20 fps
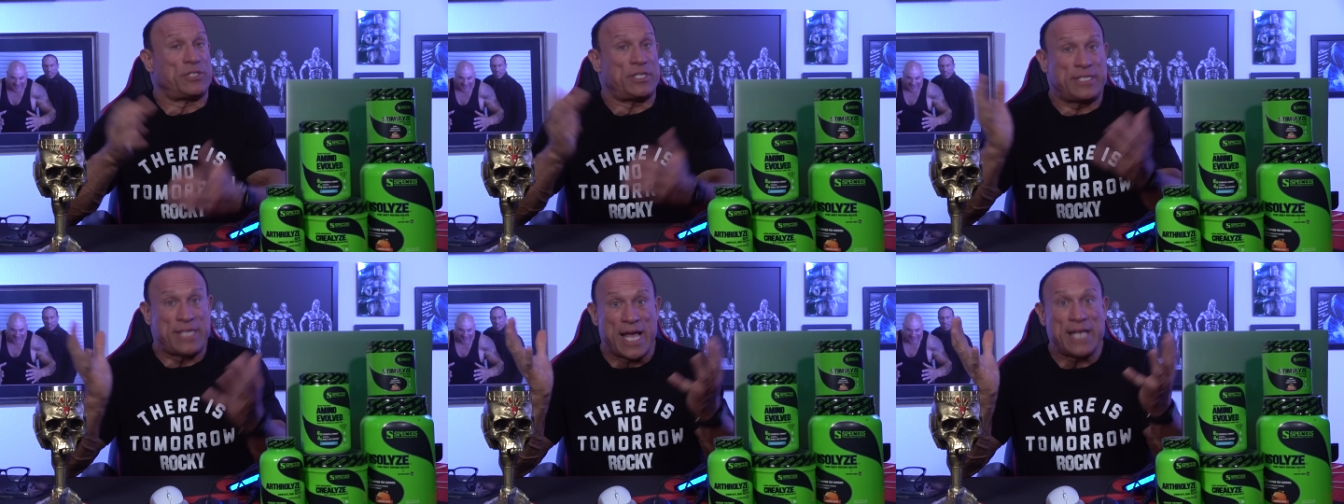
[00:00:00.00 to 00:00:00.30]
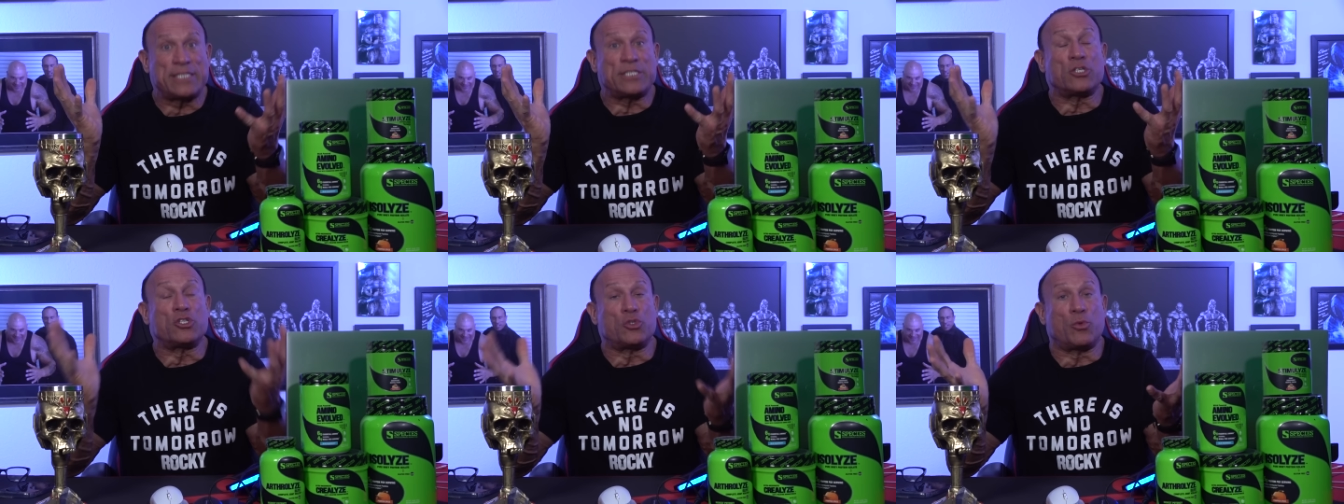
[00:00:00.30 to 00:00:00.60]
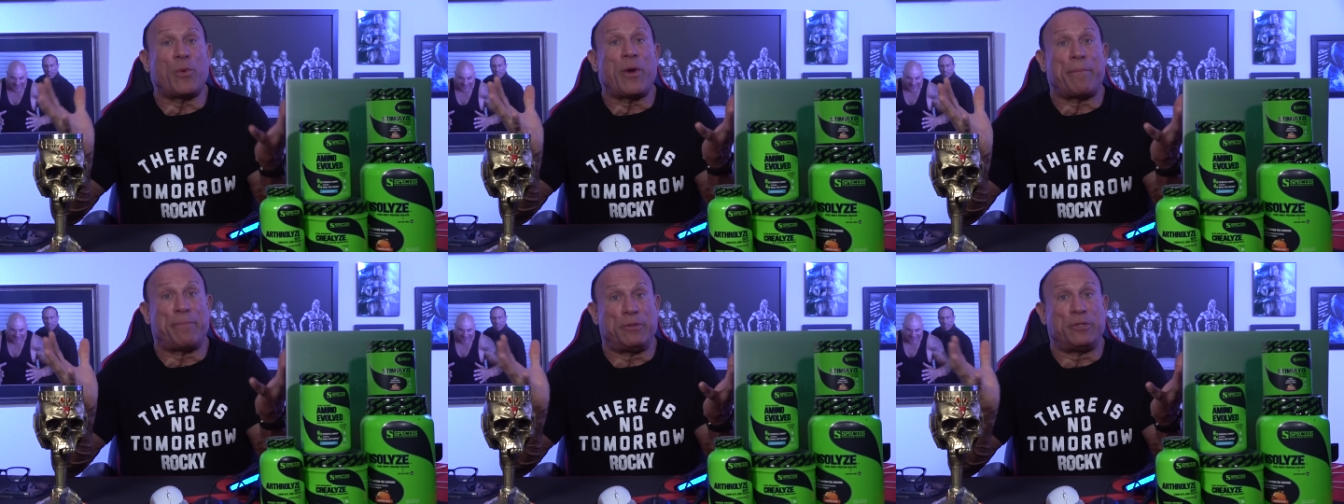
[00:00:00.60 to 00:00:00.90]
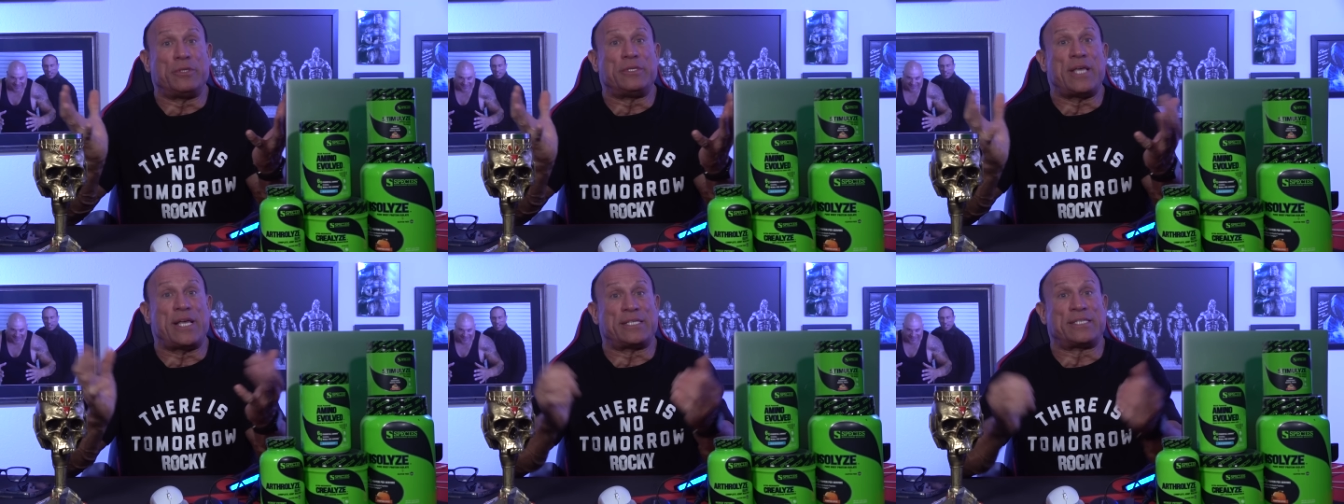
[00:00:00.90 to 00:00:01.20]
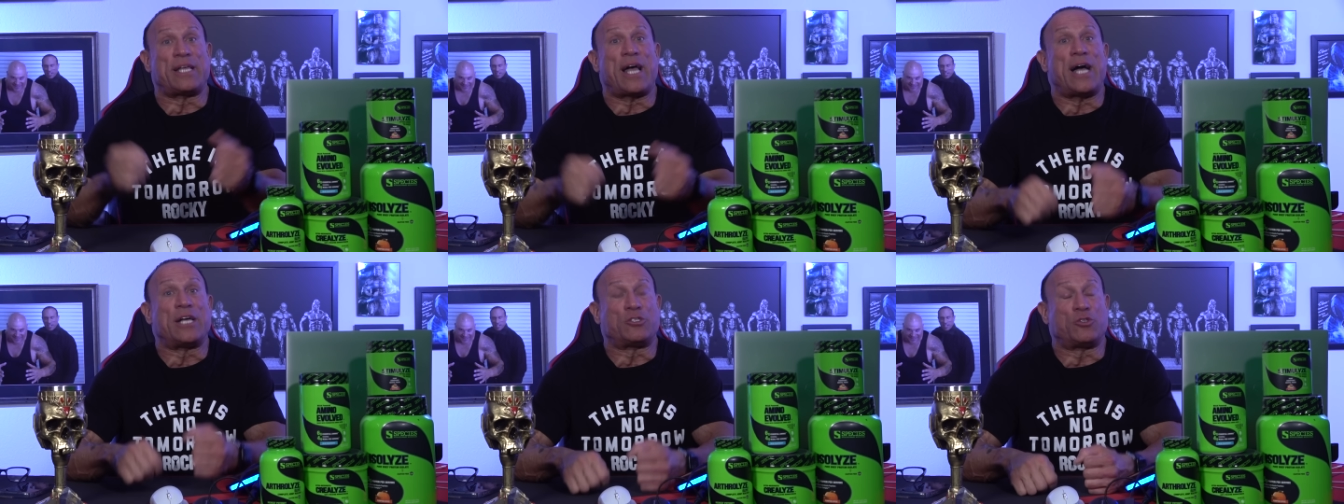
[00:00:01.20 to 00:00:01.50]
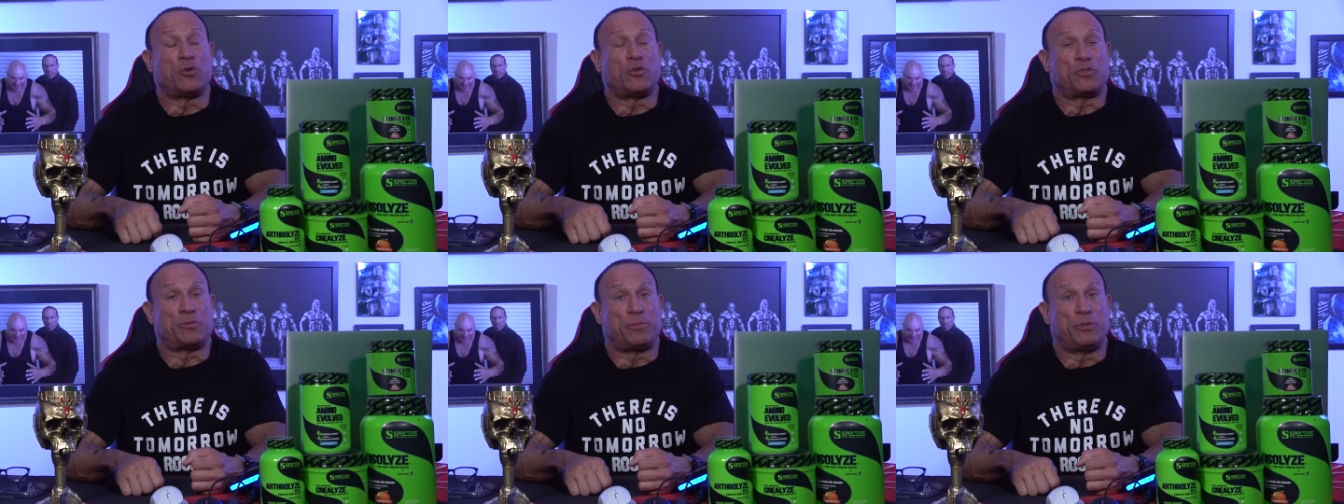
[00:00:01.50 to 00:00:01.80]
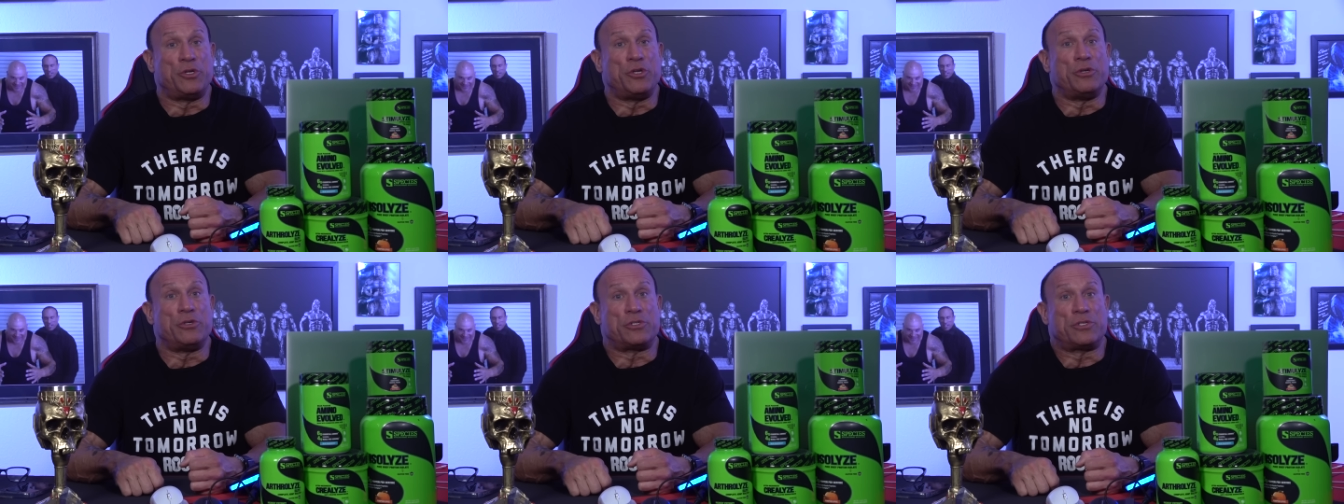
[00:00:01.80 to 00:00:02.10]
The testicles are where testosterone is
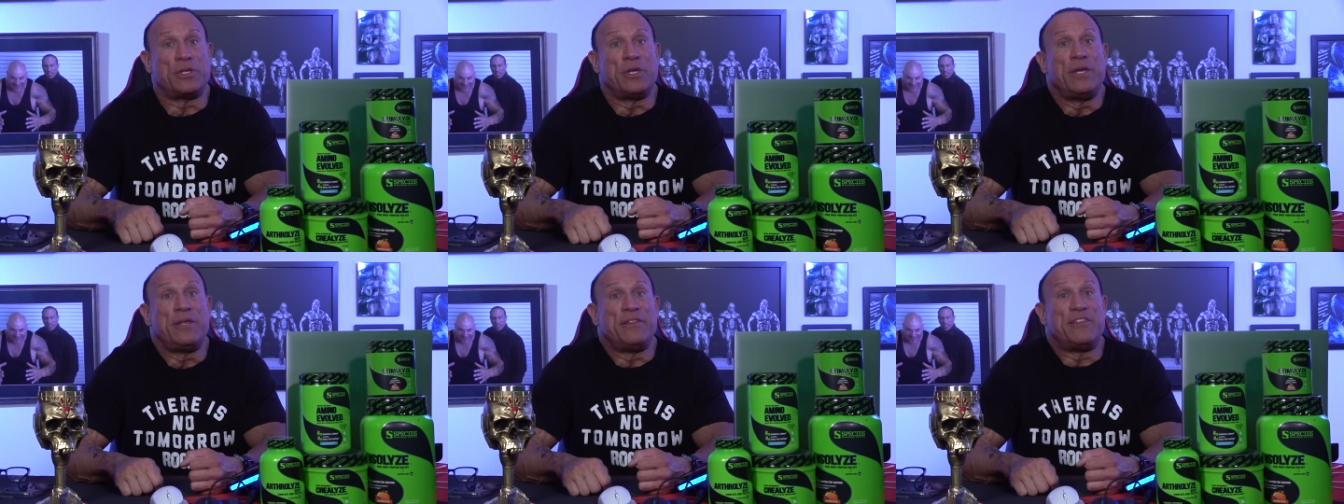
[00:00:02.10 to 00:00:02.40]
produced.